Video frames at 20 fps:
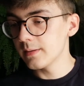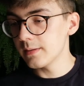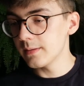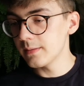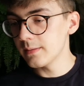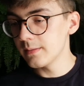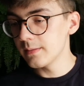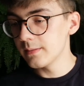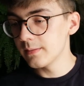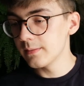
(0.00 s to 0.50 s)

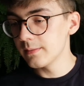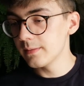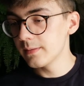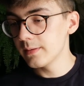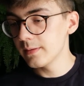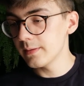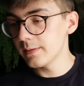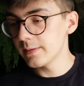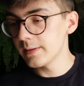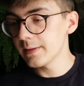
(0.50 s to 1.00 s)

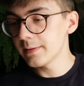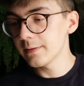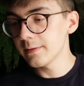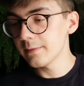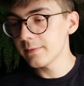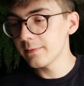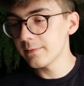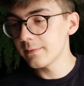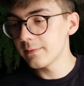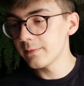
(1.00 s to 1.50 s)
Another
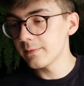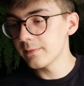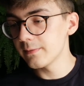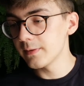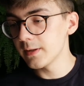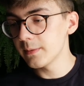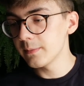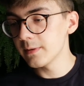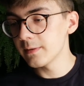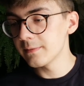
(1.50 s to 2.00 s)

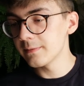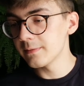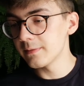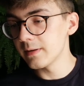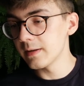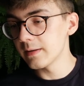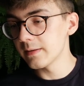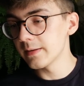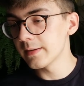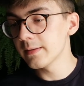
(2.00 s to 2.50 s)
female
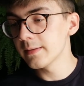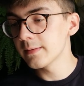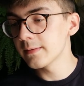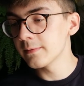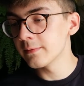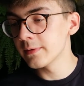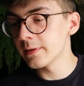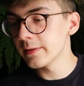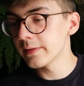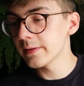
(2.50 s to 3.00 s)
fragrance,
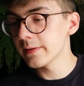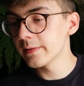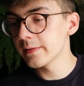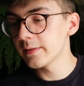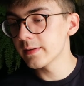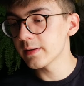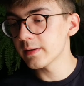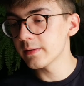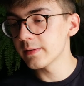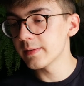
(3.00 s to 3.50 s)

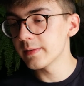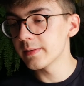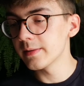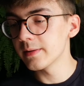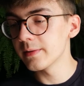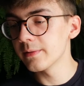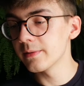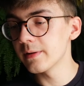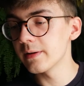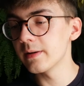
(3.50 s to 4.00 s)
Versace
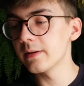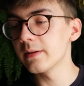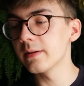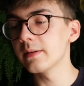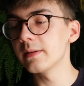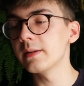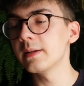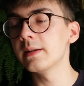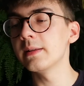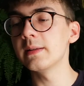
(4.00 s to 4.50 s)
Crystal Noir
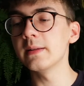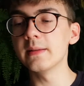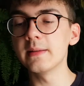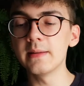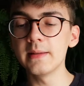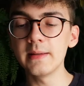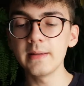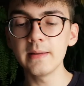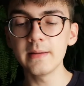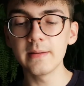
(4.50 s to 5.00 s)

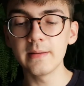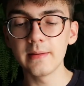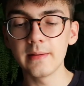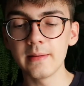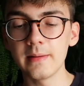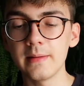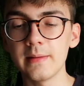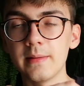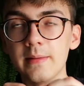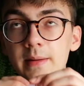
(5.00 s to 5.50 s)
EDT.
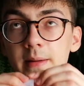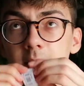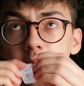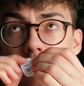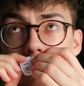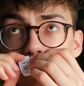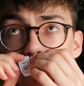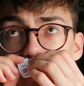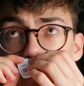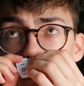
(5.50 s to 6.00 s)
This,
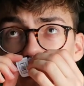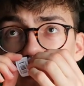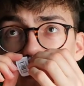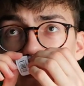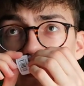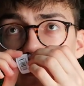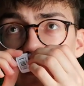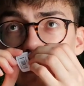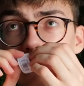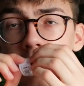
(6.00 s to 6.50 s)

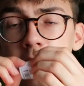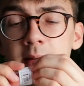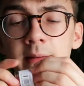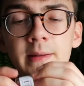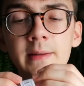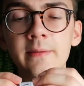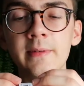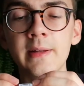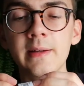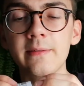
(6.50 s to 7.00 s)
I
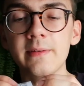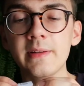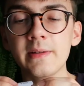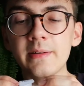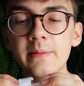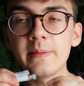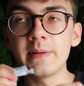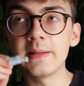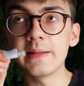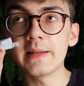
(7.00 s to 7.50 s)
don't even have to
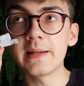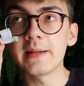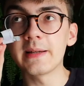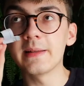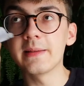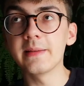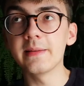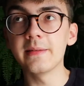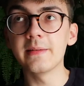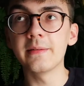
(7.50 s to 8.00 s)
open it, I
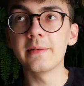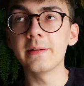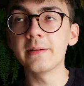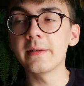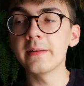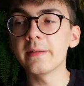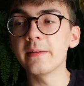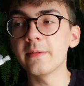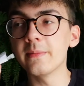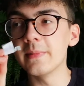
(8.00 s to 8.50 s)
can
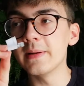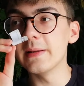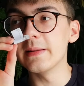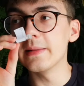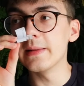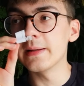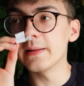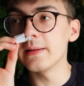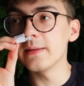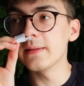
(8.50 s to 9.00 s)
already smell
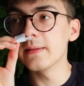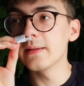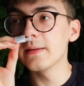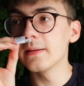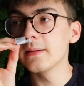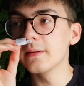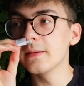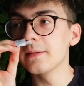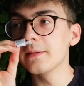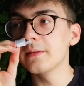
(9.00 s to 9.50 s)
it like this.
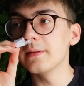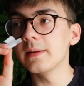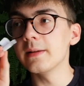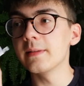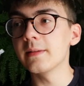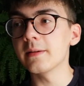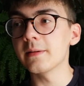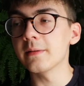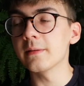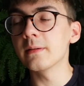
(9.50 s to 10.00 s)

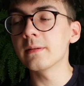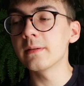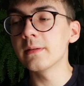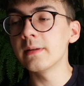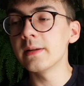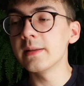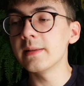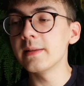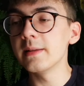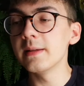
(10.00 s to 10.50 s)
It's a
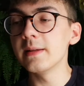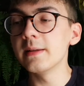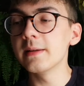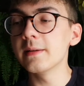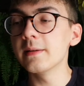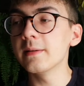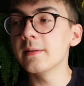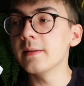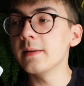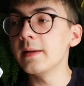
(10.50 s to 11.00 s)
coconutty,
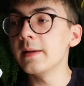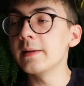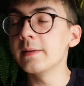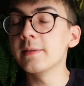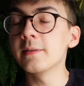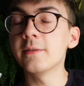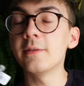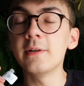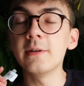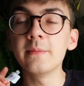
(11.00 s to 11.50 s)

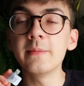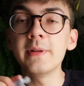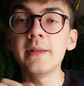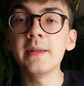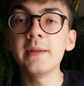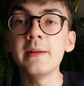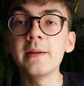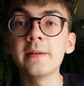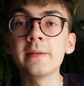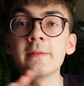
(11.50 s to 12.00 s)

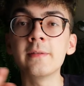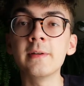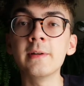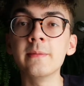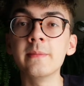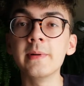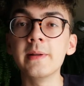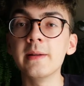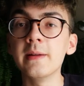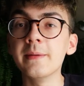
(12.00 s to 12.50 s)

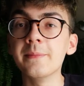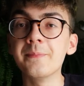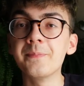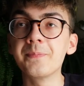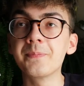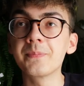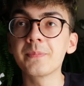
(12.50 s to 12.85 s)
extremely,